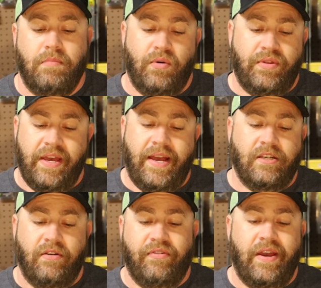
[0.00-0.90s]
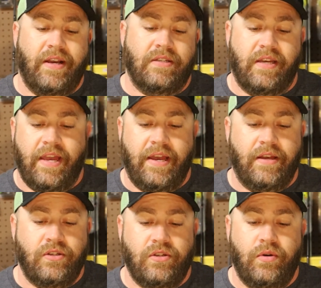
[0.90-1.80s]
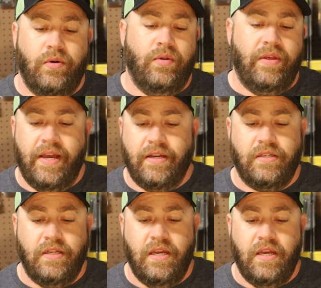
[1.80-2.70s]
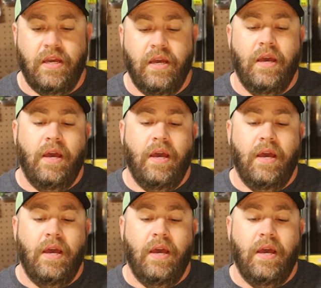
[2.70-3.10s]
both the HFX, the KS2, the XD,